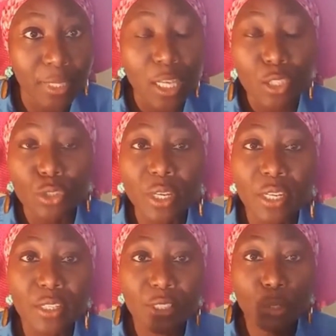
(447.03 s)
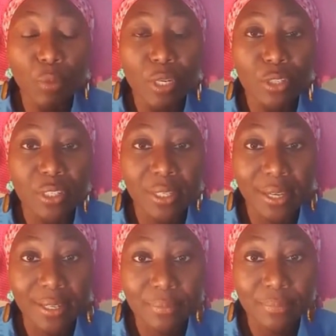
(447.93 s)
So here's the question
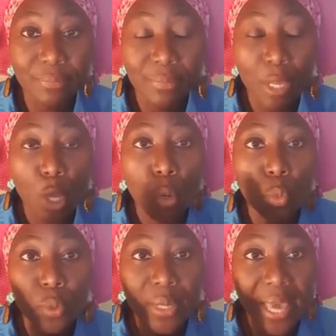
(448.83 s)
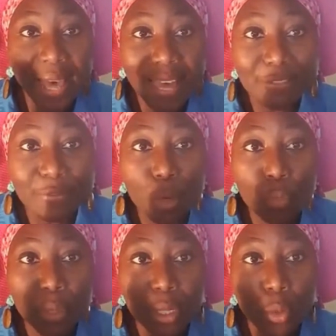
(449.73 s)
again. Whatever
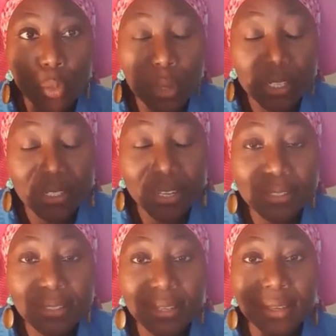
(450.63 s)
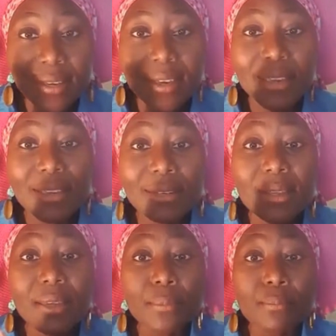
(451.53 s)
we are witnessing in
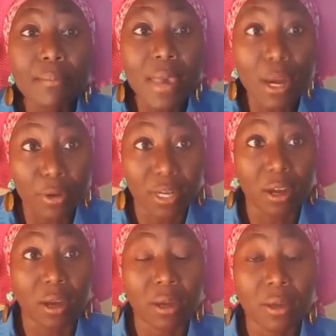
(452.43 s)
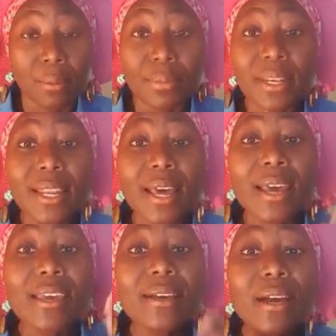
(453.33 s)
America,
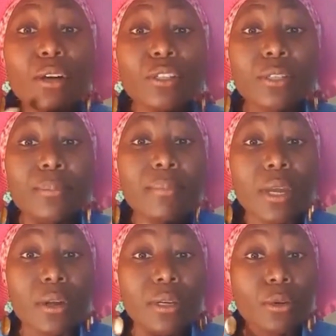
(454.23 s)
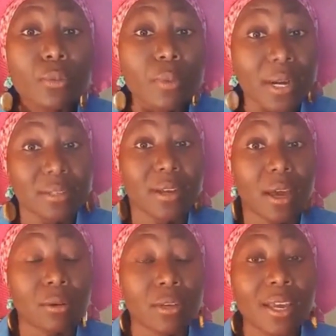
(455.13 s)
playing out in America right
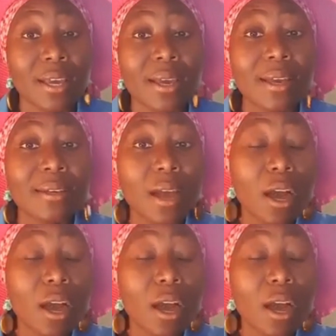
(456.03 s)
now, and